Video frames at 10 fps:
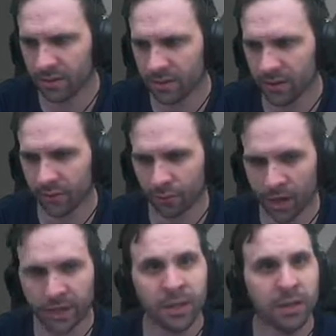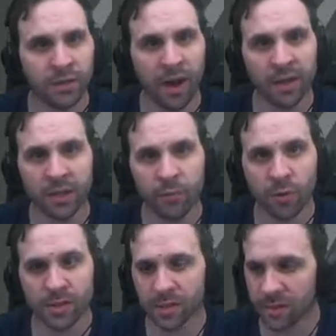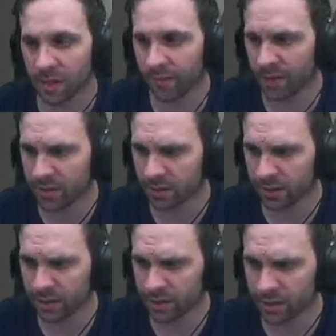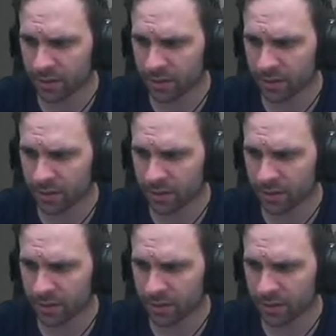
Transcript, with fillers: Of the rocket? Docking ports and same vessel collision.